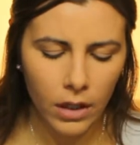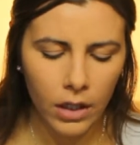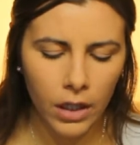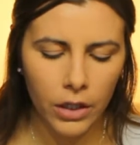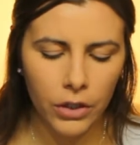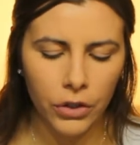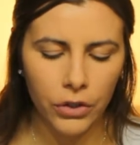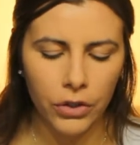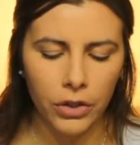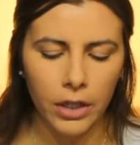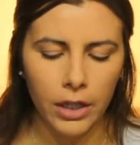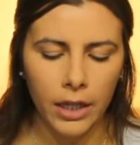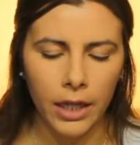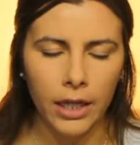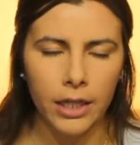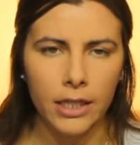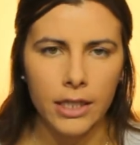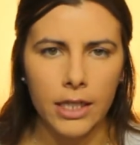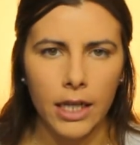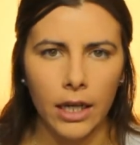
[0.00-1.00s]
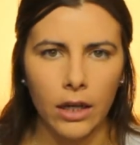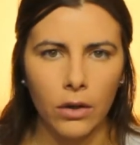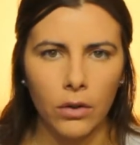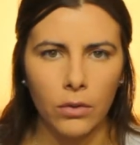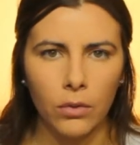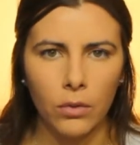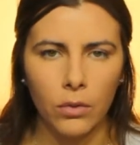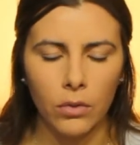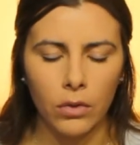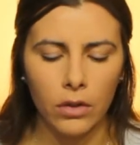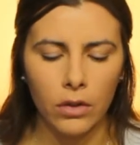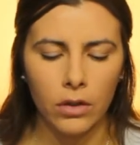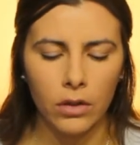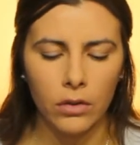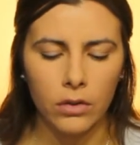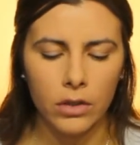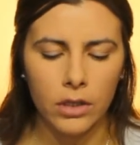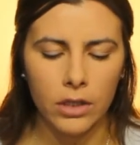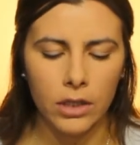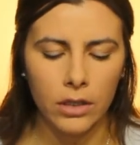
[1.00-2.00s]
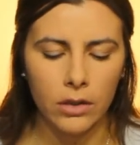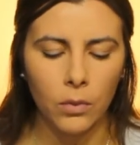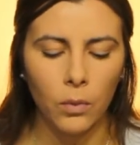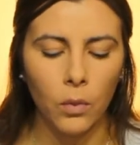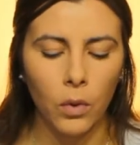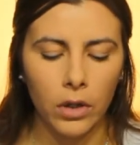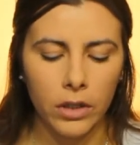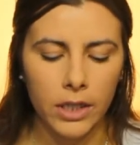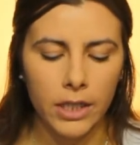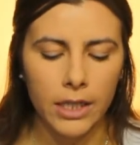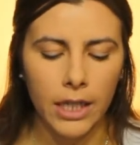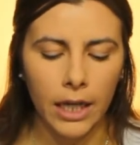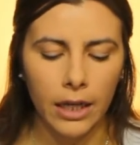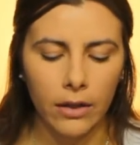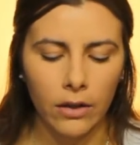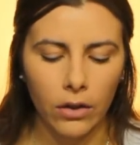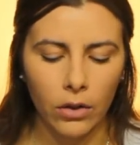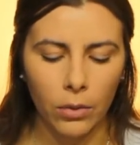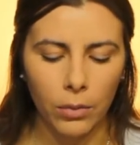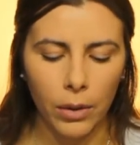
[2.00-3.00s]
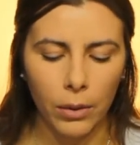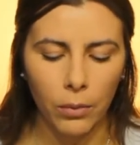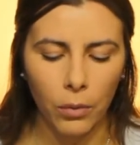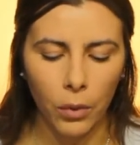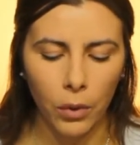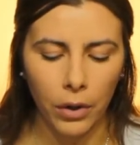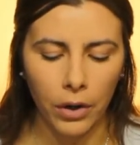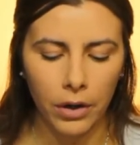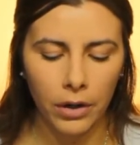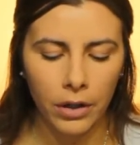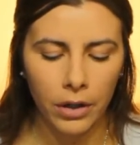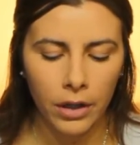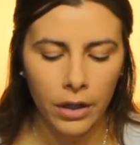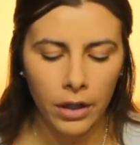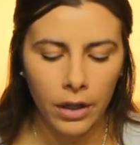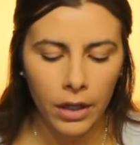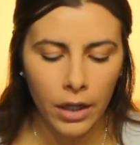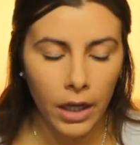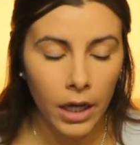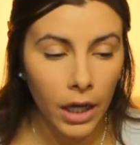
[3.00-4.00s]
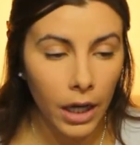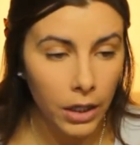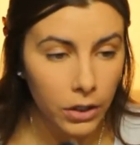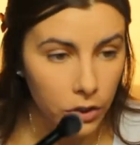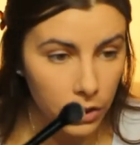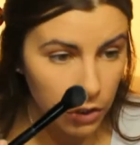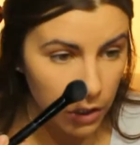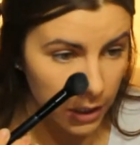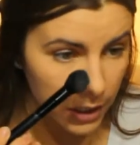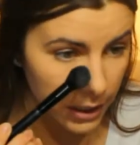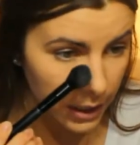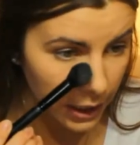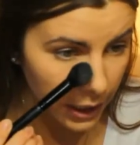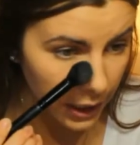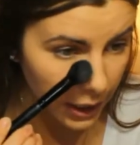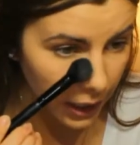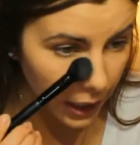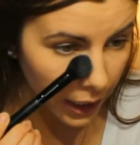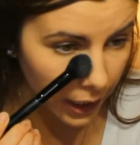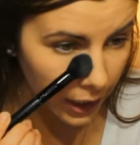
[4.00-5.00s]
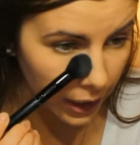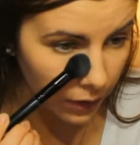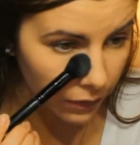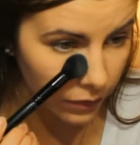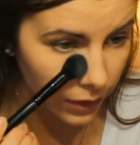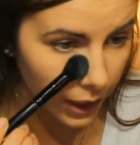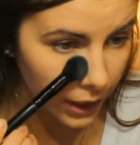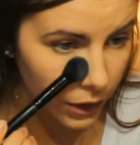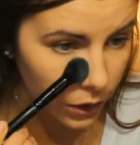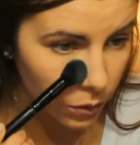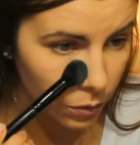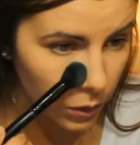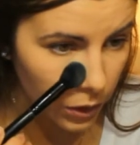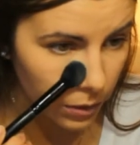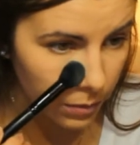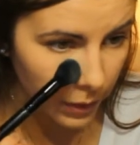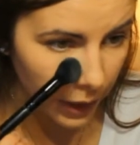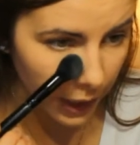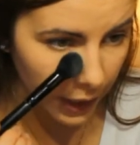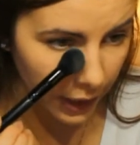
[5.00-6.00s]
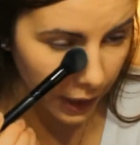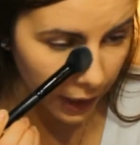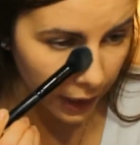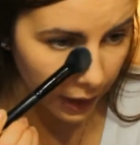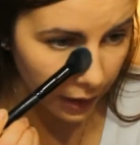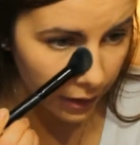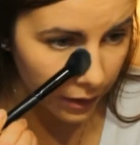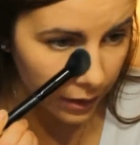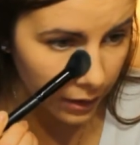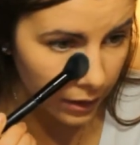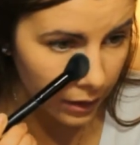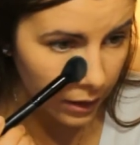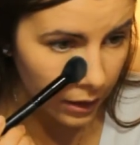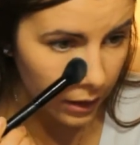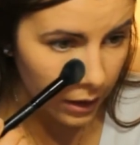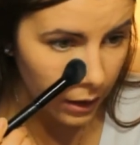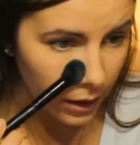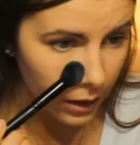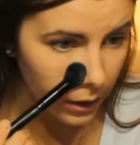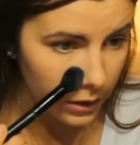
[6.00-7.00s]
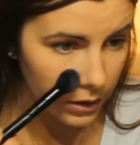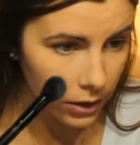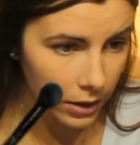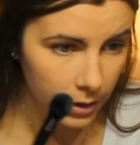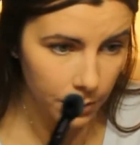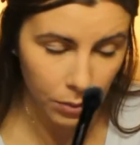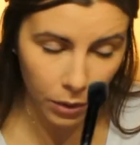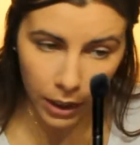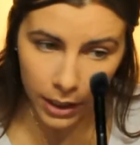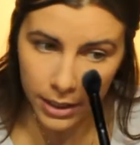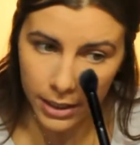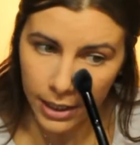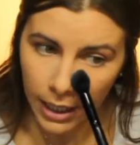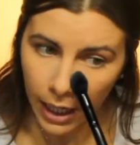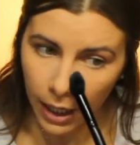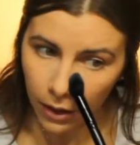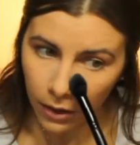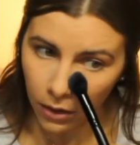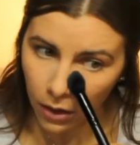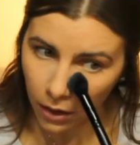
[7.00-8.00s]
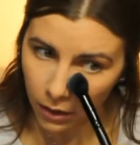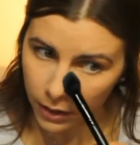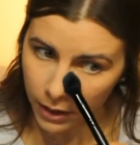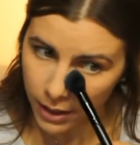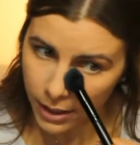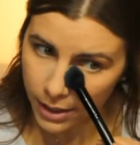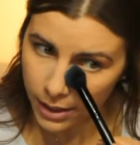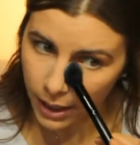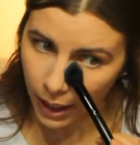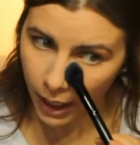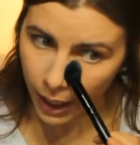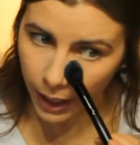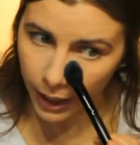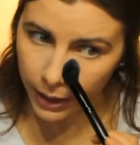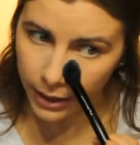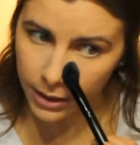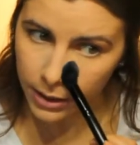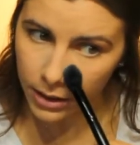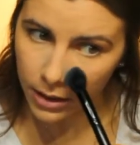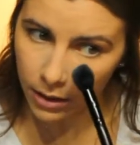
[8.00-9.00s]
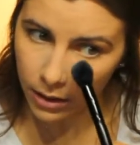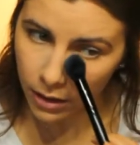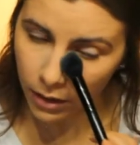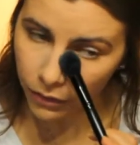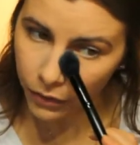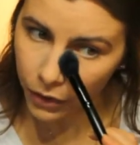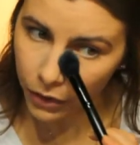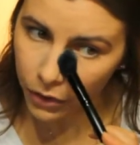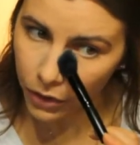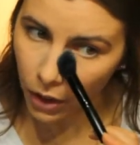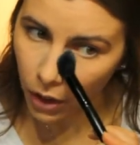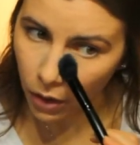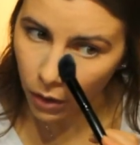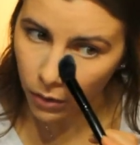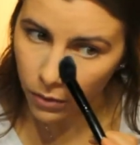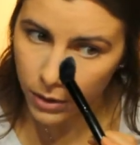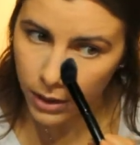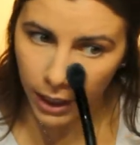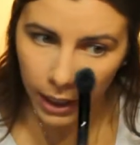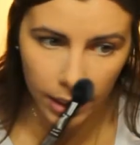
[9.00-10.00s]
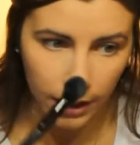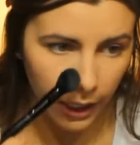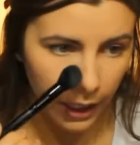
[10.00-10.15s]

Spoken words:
and you're gonna kind of want to take a little bit more, is you're just gonna kind of, like you were baking, just press that along the sides of your nose, kind